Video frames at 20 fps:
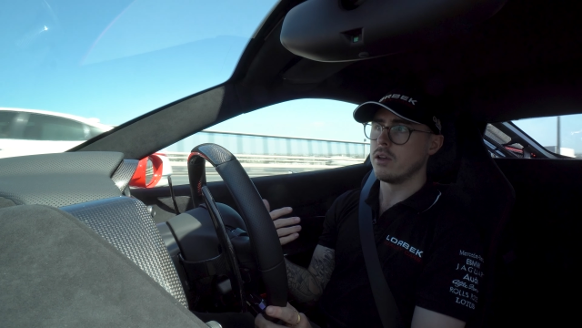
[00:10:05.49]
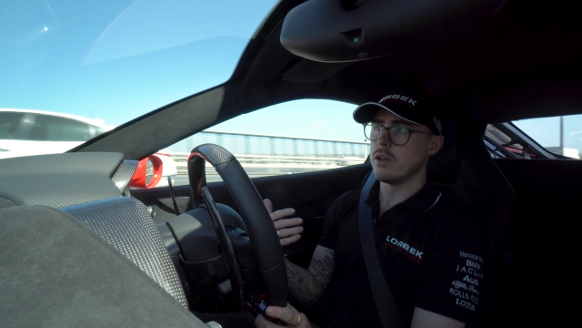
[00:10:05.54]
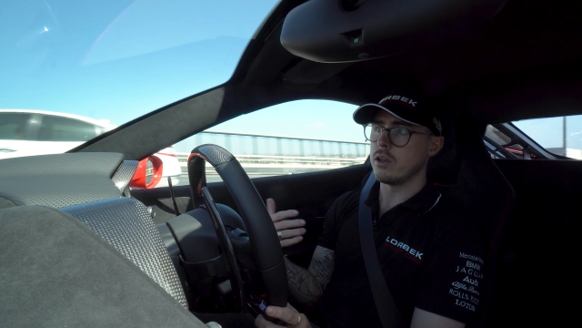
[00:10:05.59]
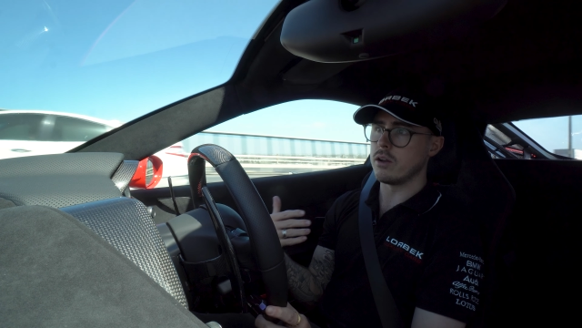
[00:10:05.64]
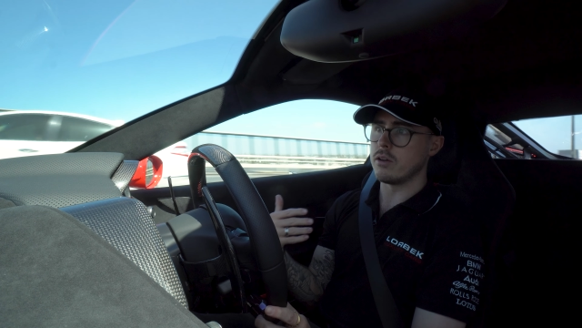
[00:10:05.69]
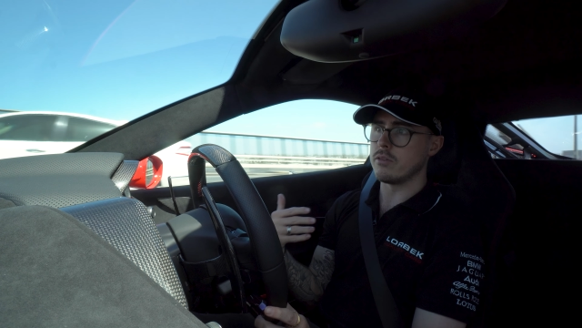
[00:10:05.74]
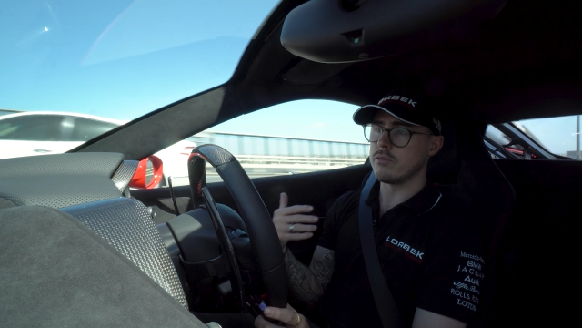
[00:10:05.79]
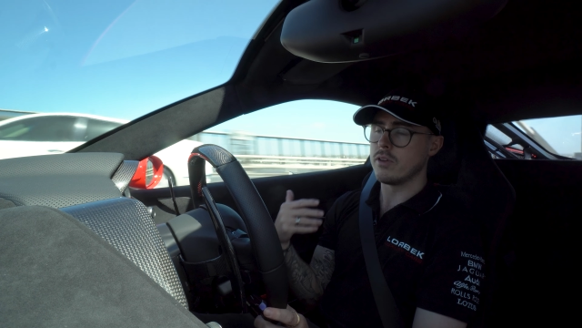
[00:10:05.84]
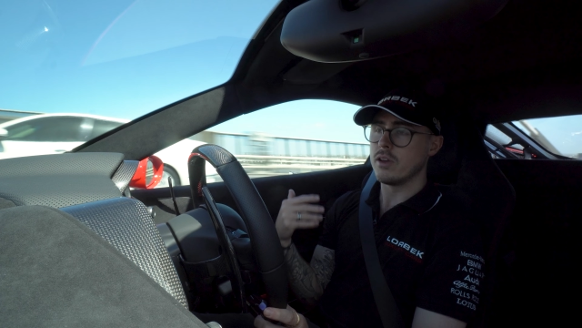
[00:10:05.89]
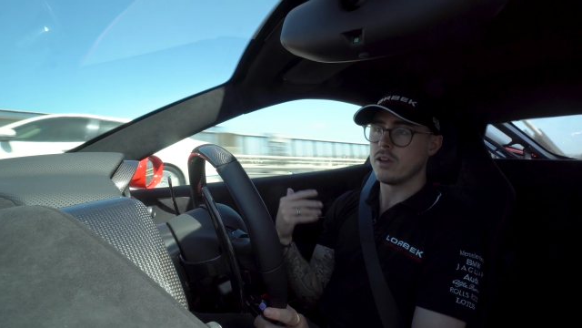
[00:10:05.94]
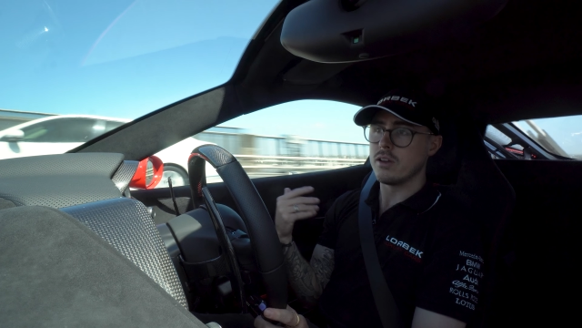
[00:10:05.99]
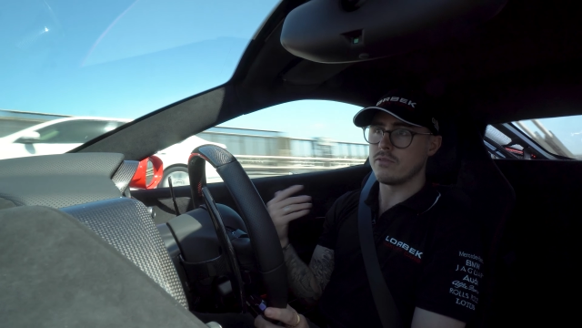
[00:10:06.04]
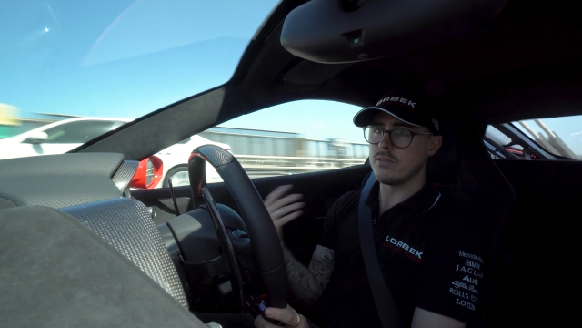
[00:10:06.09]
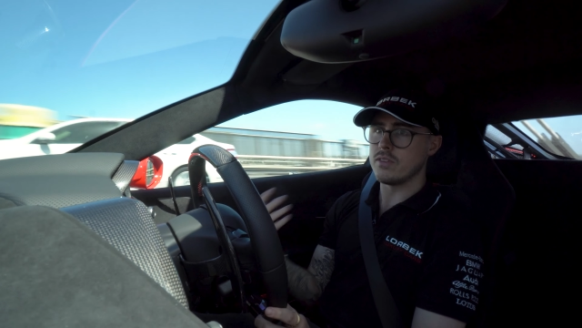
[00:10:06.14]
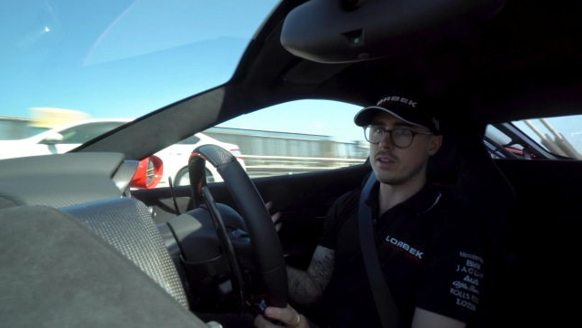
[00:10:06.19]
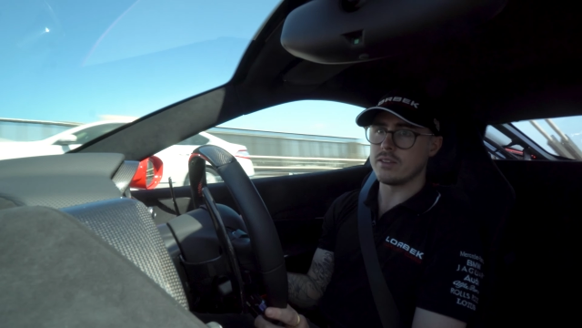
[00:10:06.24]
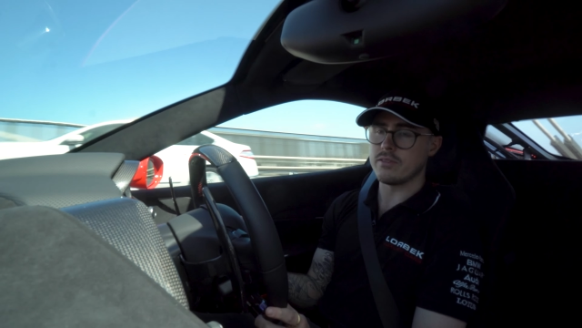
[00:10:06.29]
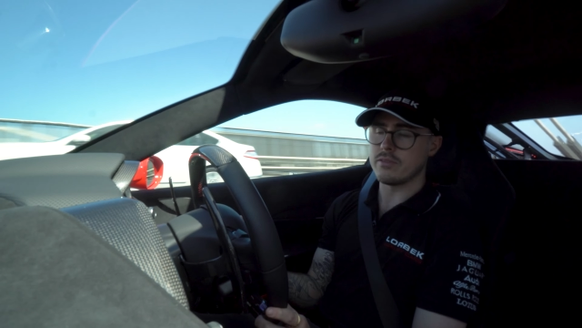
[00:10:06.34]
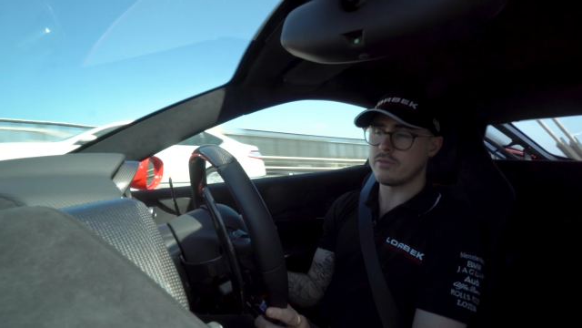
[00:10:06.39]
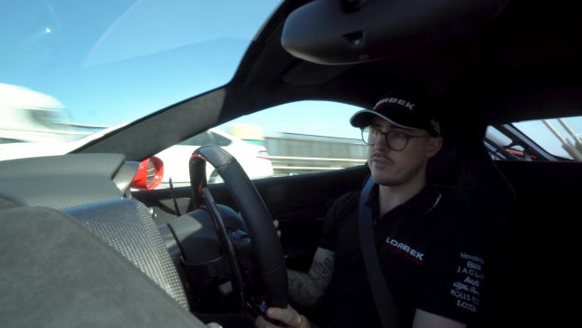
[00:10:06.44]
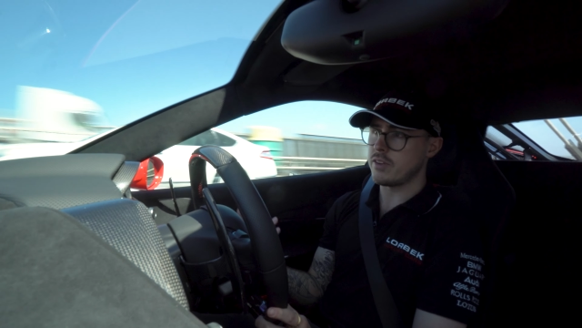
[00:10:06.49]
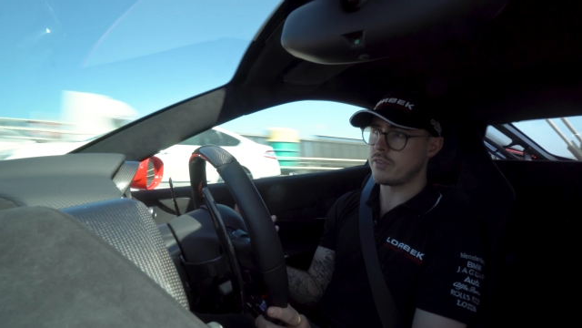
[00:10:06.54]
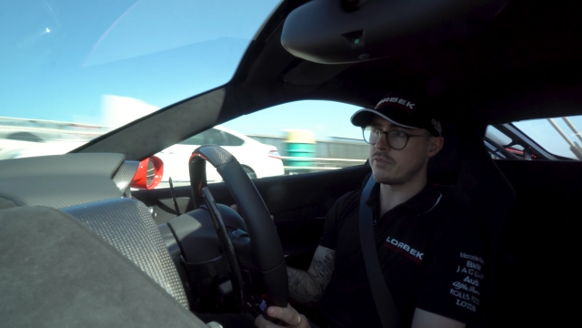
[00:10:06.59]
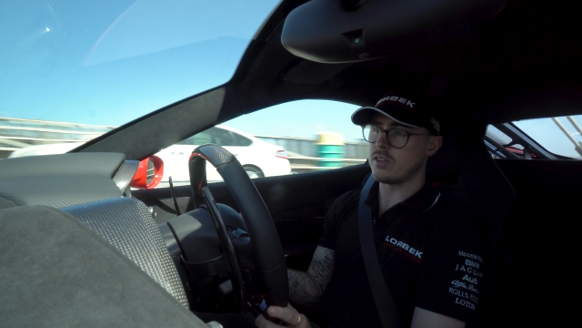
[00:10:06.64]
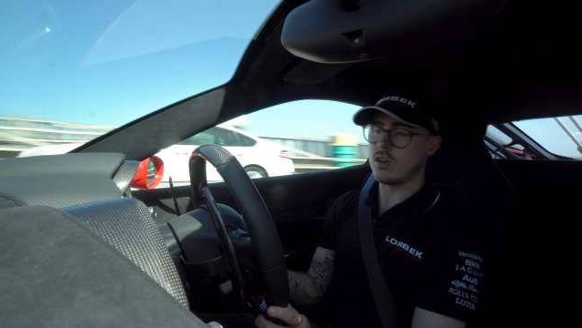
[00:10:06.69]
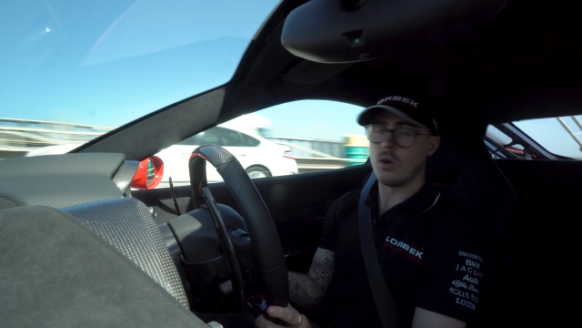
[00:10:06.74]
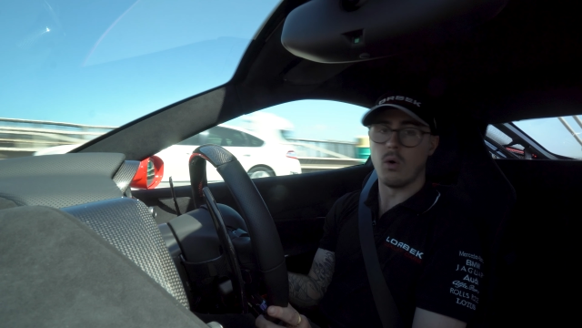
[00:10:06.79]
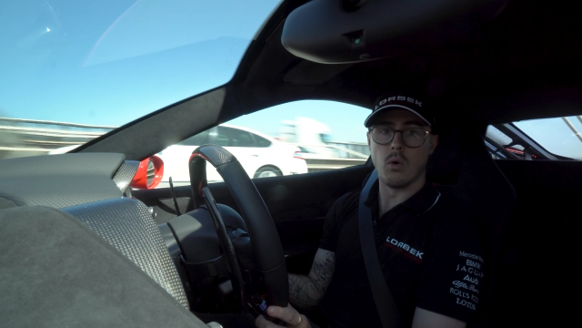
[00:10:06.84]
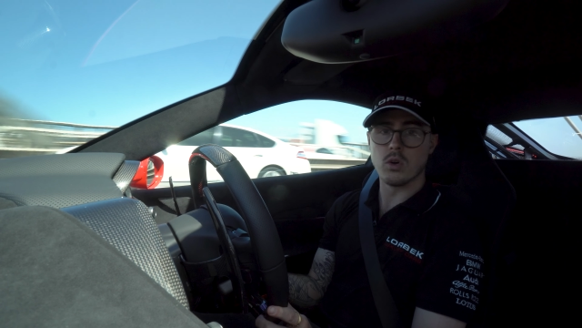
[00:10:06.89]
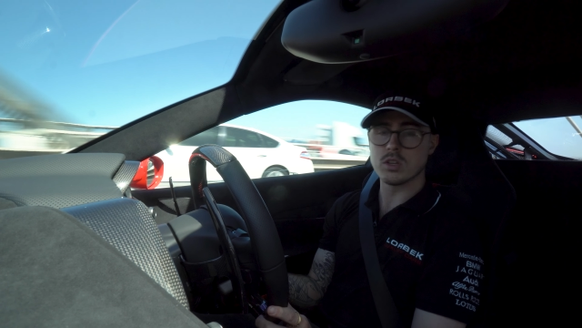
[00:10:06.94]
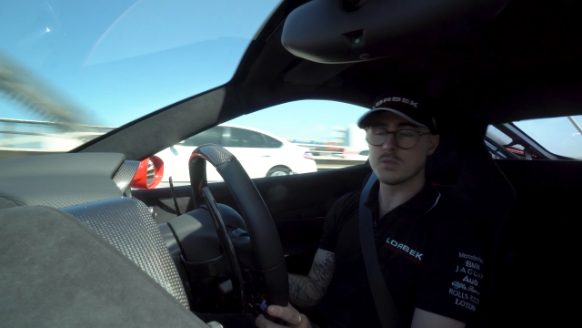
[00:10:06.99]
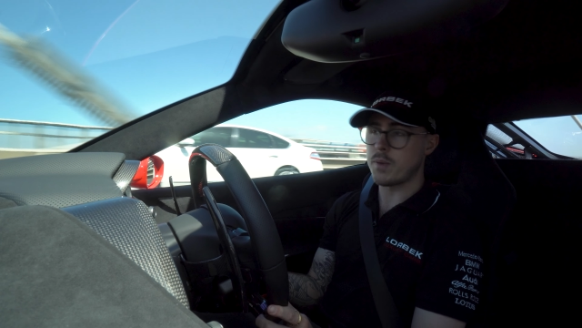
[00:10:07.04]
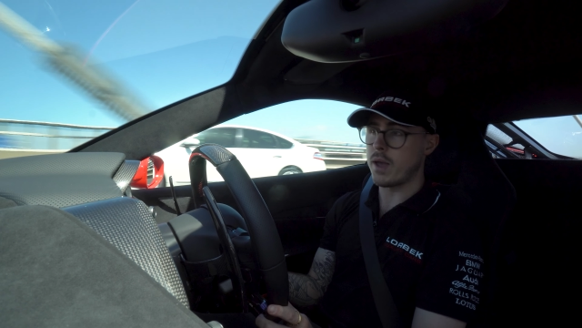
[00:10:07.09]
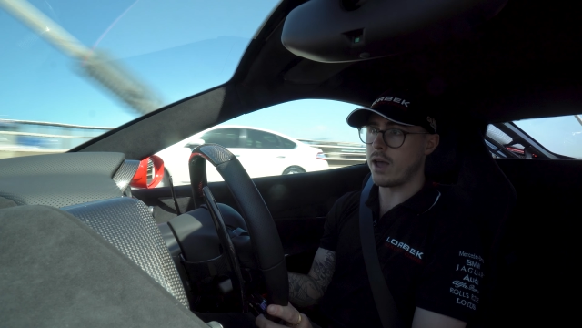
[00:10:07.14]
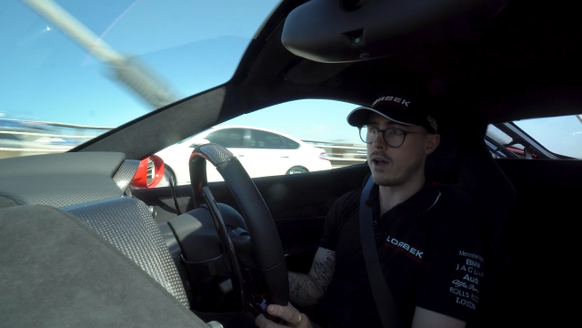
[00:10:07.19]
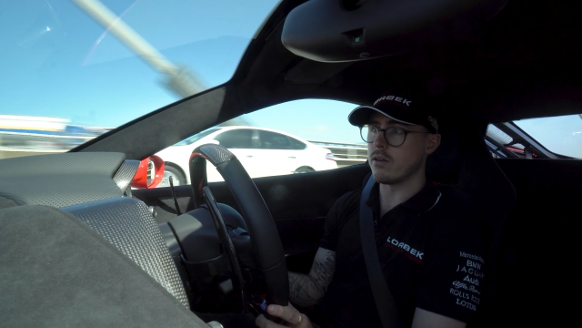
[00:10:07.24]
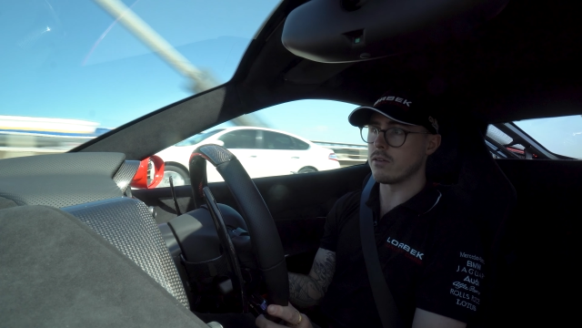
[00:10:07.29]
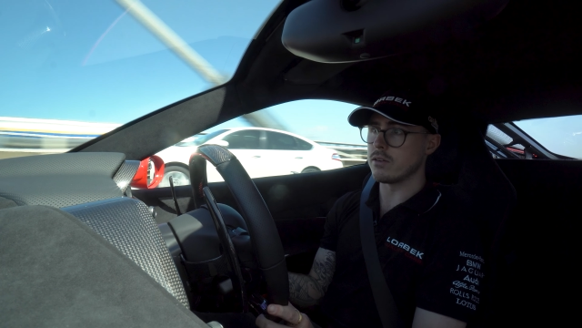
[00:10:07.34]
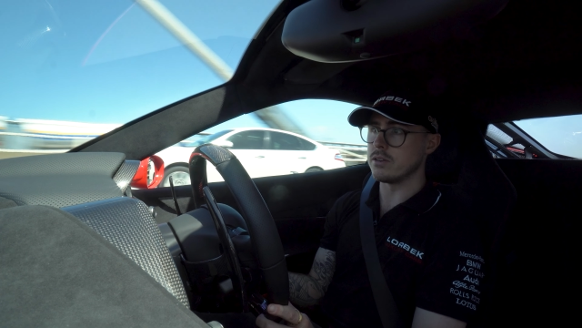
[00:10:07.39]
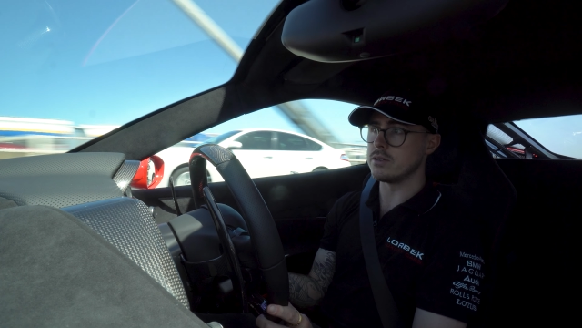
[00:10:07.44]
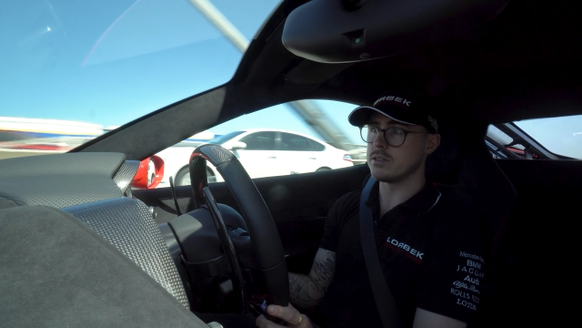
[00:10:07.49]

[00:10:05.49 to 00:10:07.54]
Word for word: you know, nearly 50 horsepower